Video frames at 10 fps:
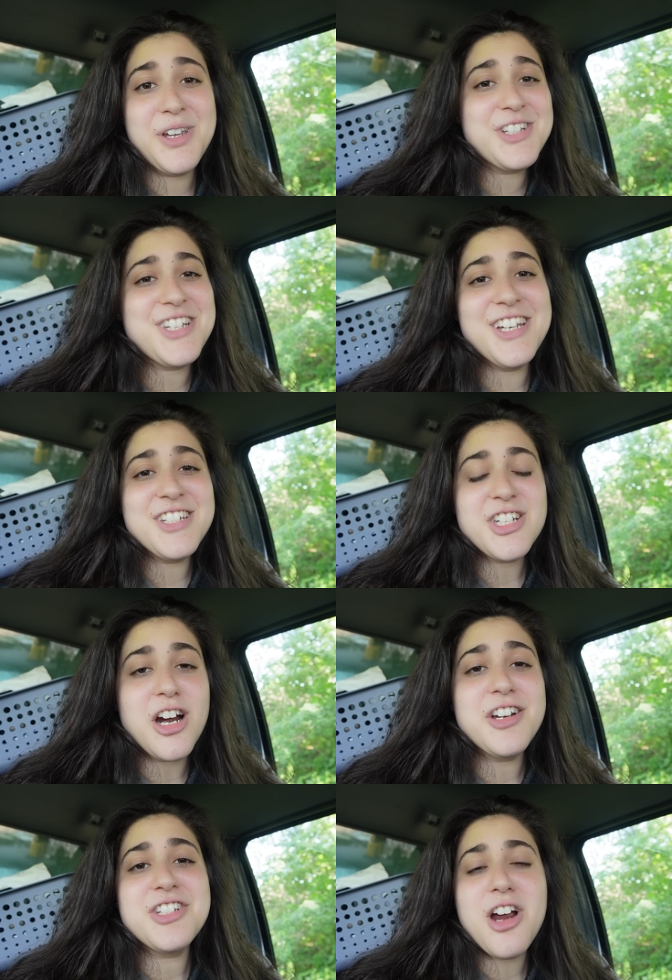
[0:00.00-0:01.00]
because
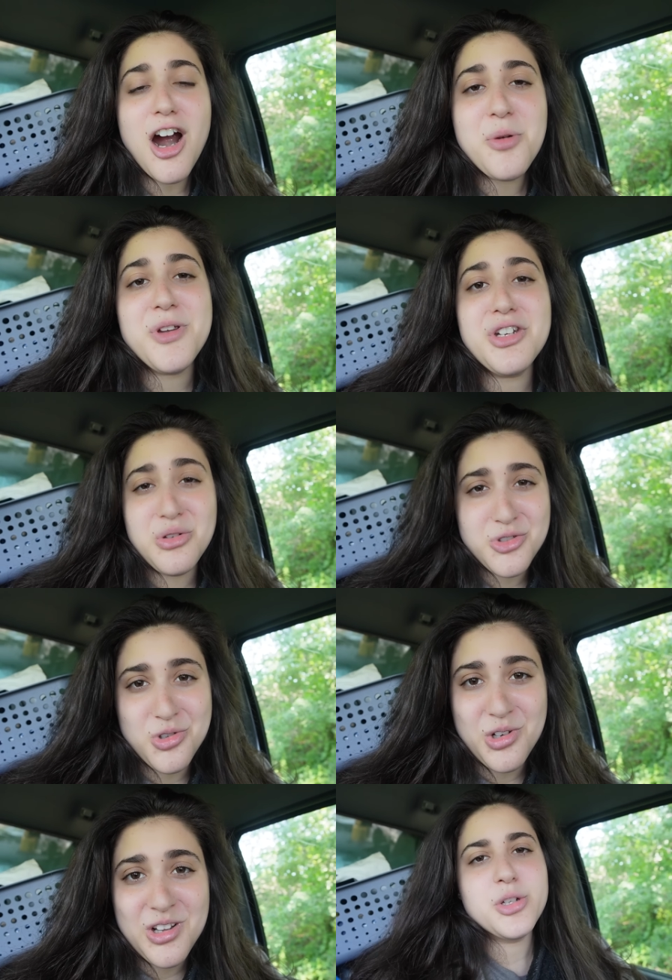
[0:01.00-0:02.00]
ESR is carbon
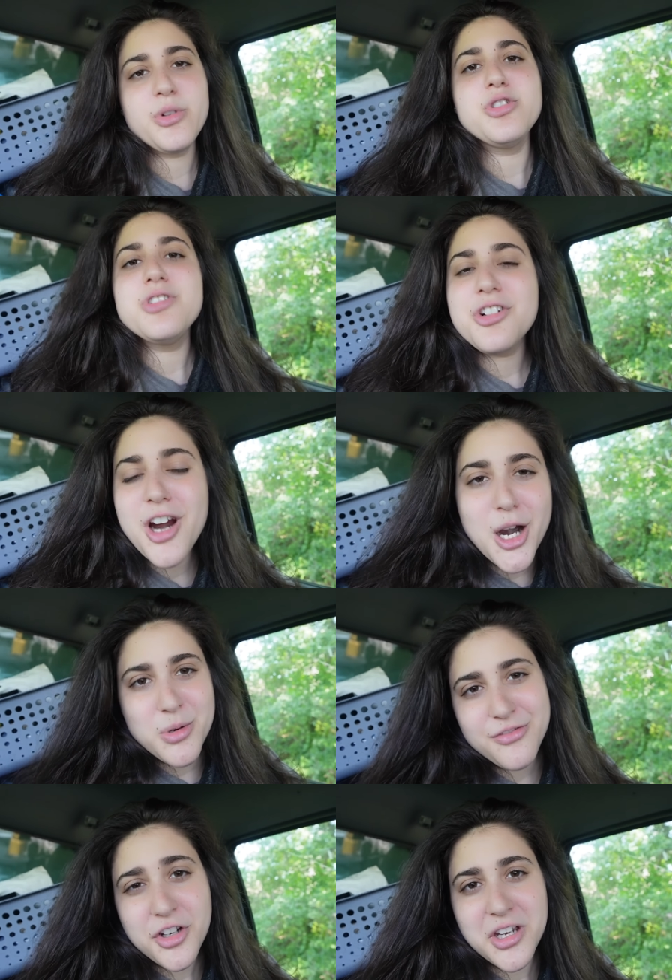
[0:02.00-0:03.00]
neutral. So reduce your
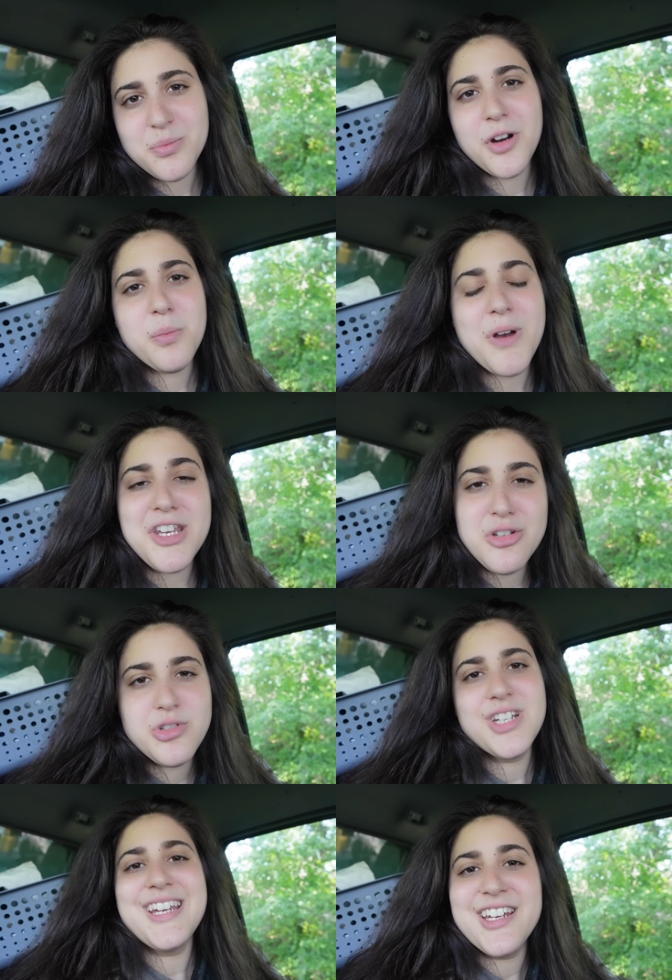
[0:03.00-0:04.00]
carbon footprint by
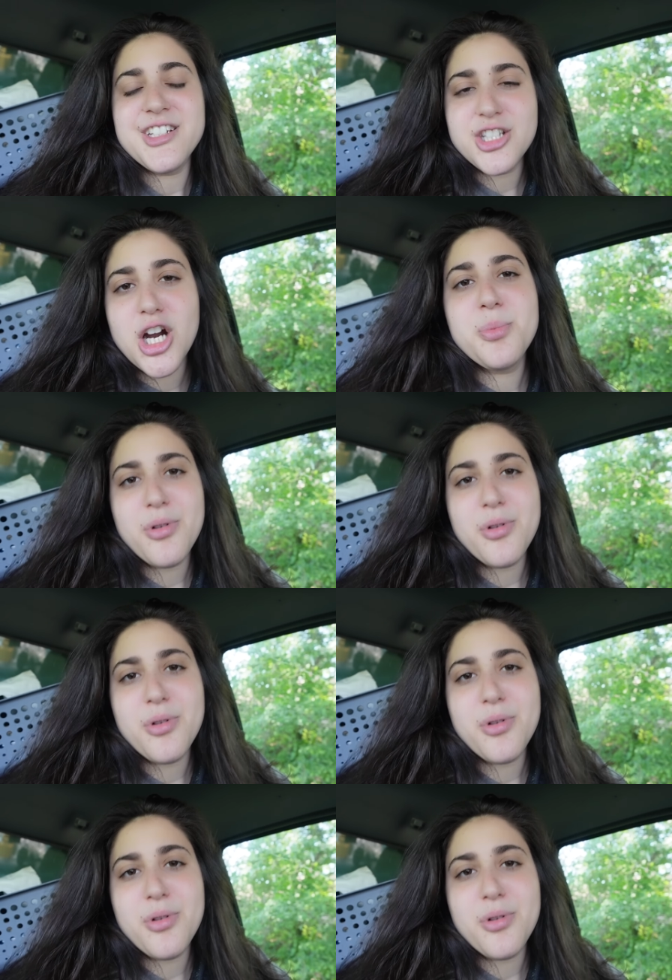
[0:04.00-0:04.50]
using ESR